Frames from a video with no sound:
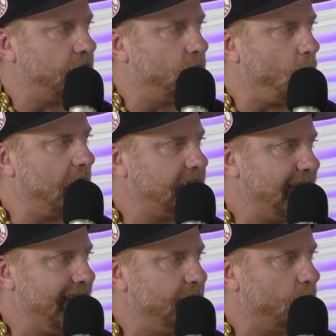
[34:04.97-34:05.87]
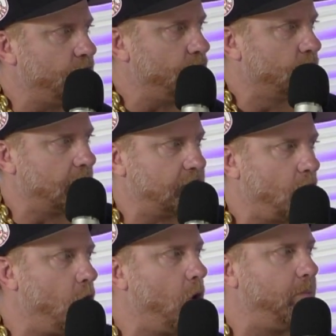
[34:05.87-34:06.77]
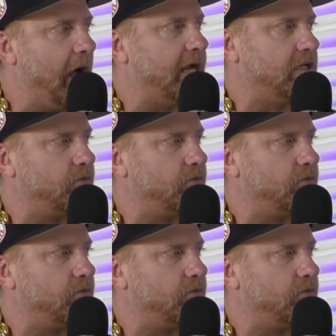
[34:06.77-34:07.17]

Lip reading: in one game, or you look at the whole body of work.